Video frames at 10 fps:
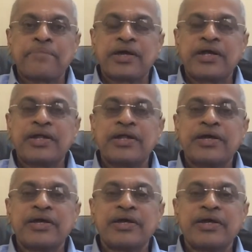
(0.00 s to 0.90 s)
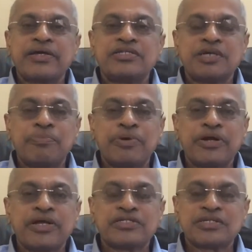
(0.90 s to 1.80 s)
And
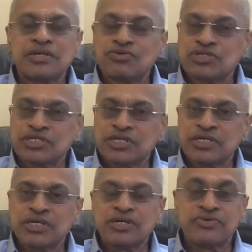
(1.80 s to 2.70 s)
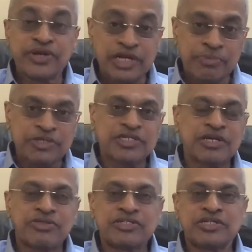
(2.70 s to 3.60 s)
Japan has announced 20%
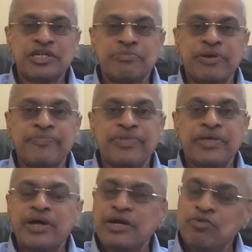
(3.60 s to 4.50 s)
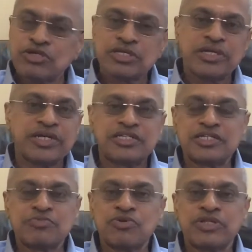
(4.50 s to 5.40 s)
of the GDP, and most of the
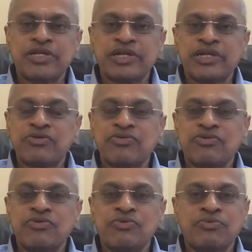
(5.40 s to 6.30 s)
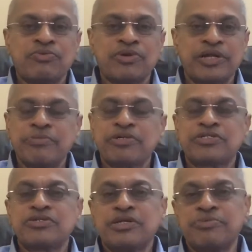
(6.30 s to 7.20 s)
nations more than
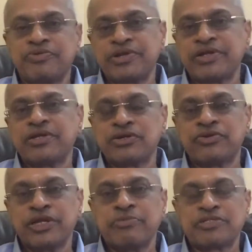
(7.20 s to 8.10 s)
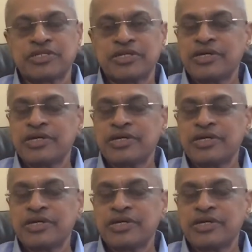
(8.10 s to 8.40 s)
10%, in between 10 to 20%.